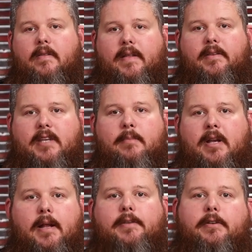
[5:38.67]
than the steam
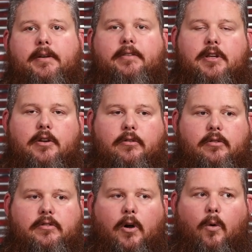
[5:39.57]
condenser is to
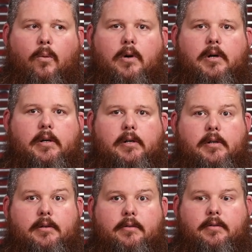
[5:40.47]
use. So
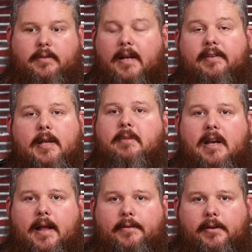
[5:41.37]
just get a steam
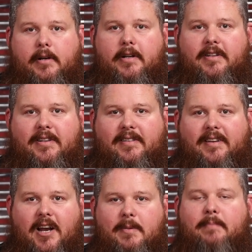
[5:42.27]
condenser. It's
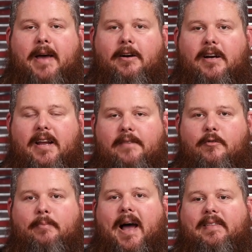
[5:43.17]
going to be better.
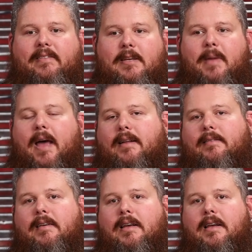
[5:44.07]
Even with buying the steam hat,
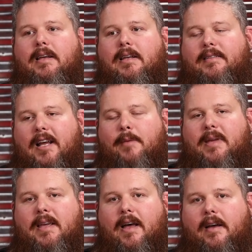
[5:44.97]
it's, it's going to
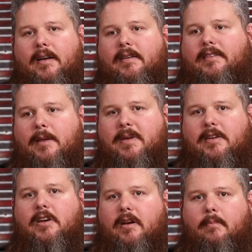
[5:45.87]
be, uh, it's going to be
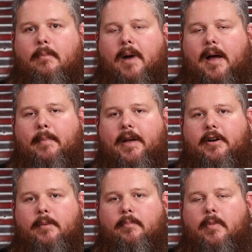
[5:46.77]
good. My, my
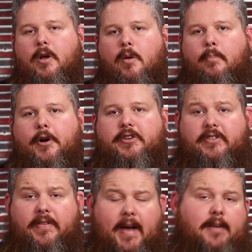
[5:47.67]
hood
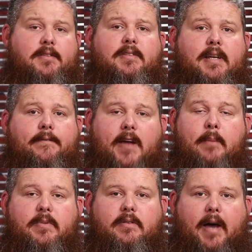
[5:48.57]
pushes 1,000
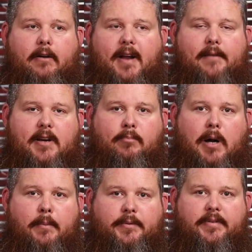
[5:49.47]
CFMs. I don't have any
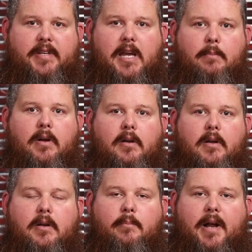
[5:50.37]
problems with steam,
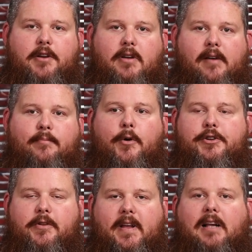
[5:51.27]
but I do have
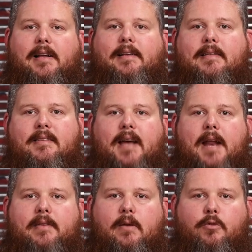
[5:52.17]
moisture that collects
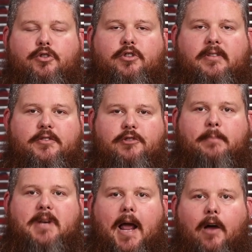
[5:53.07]
inside of it and will
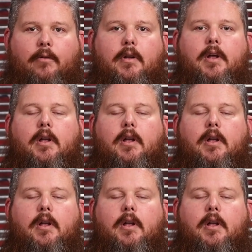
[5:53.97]
drip down